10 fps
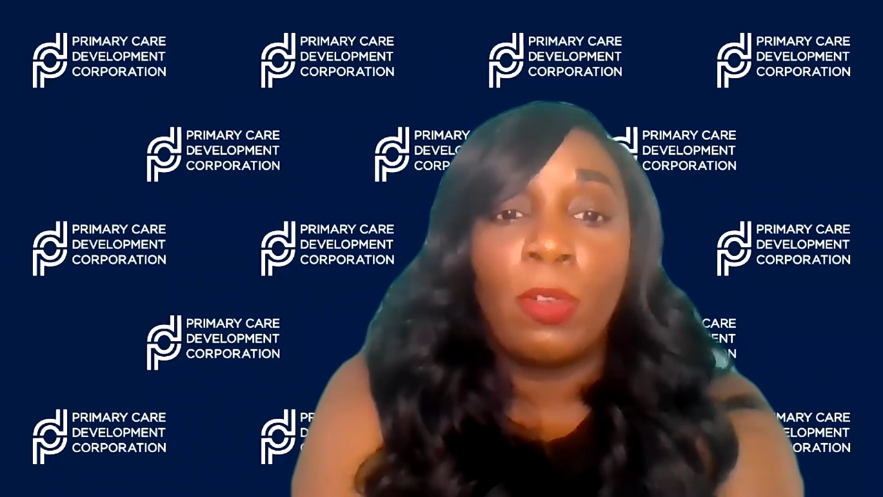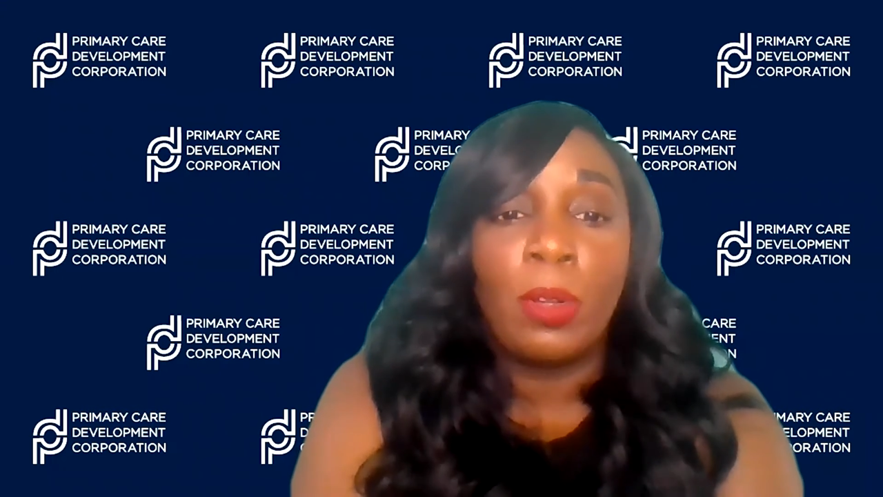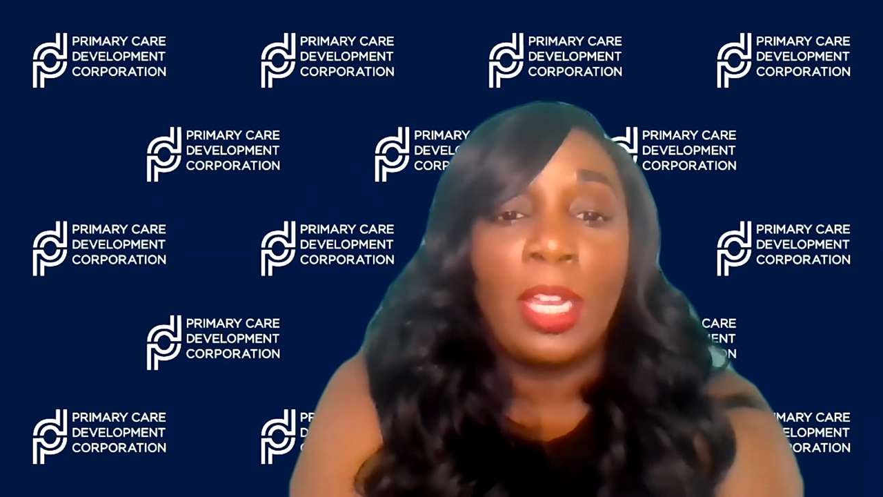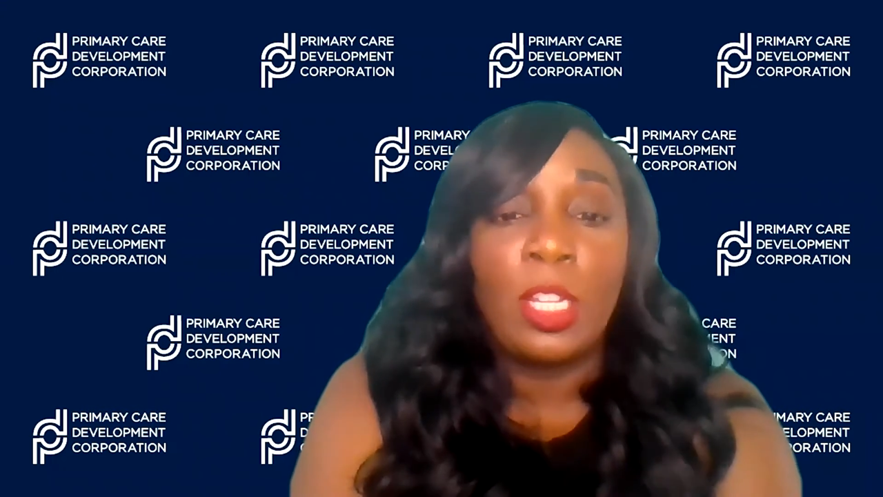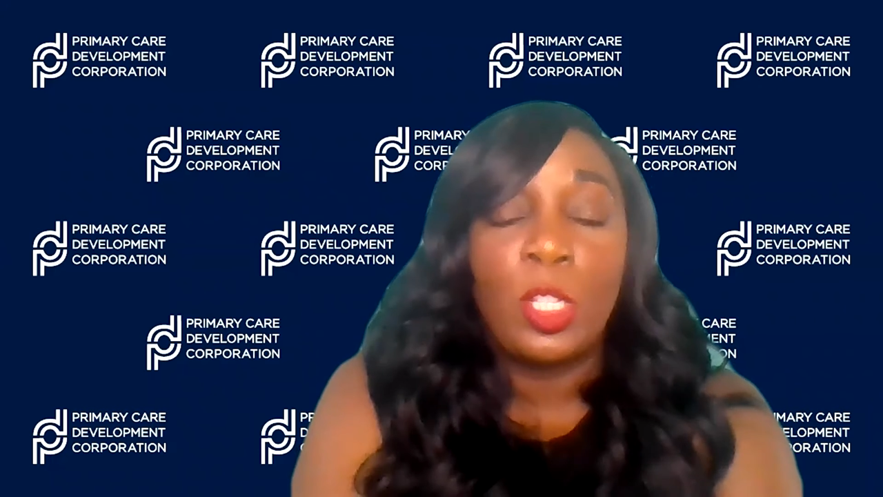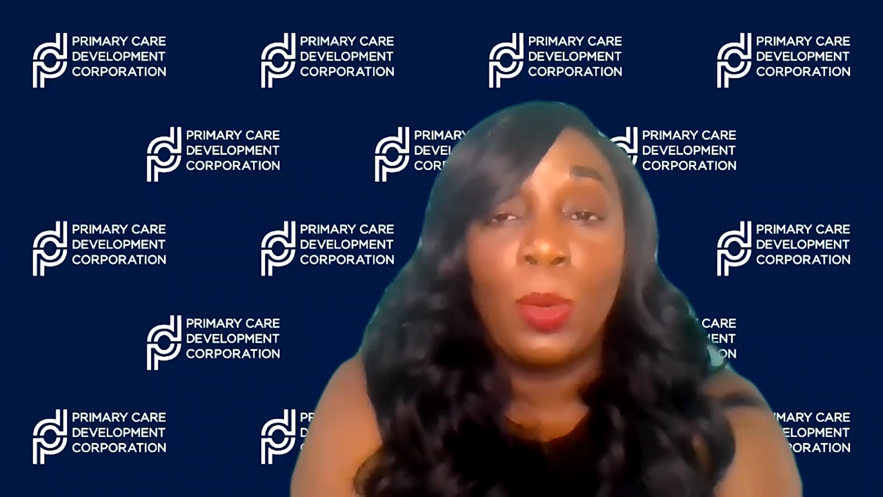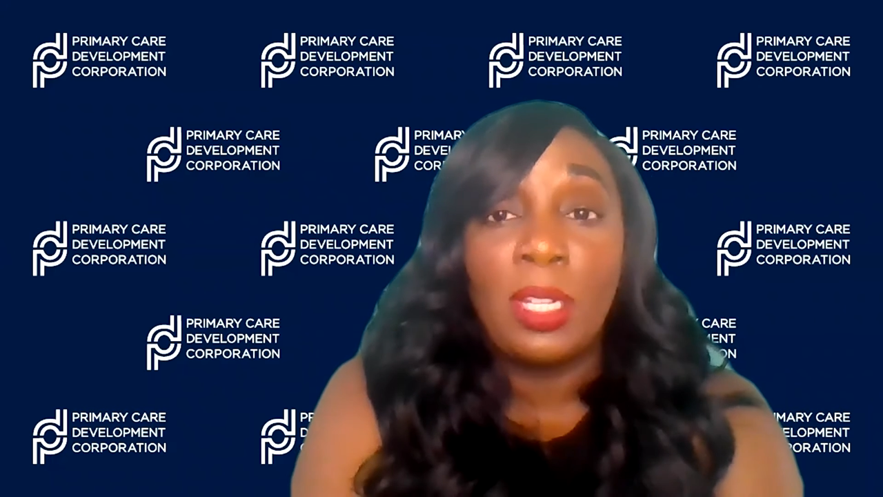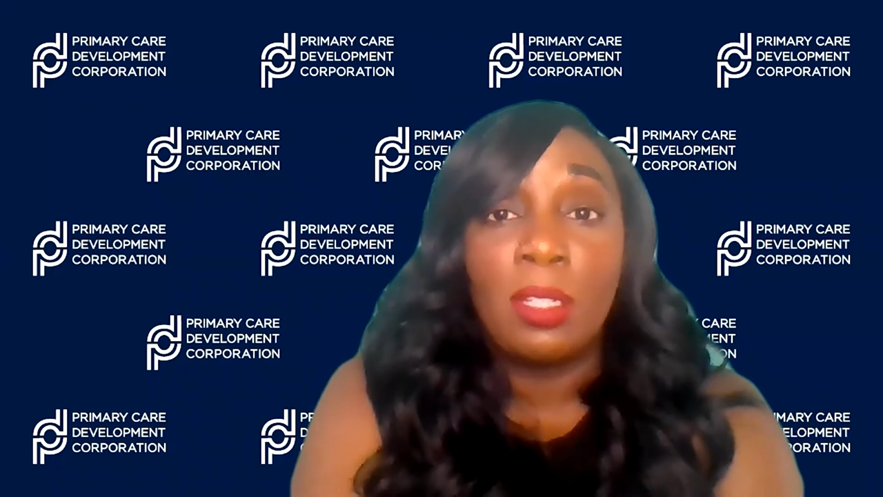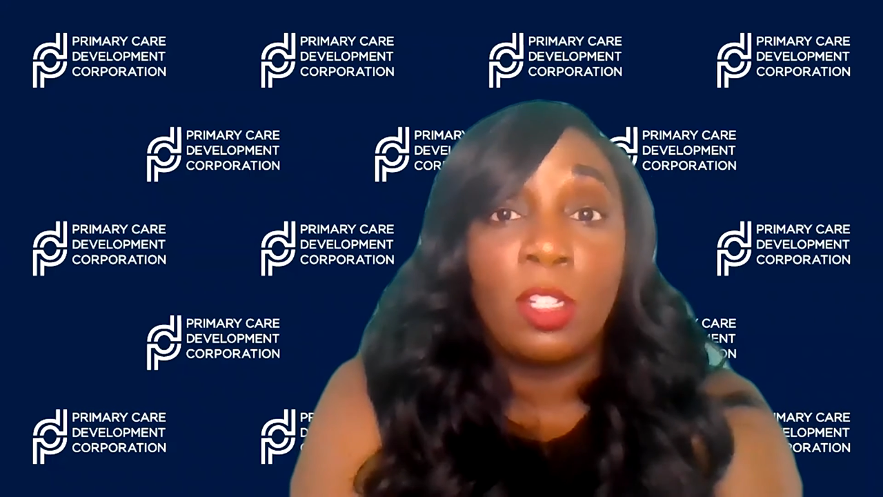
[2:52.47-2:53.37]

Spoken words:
for like doing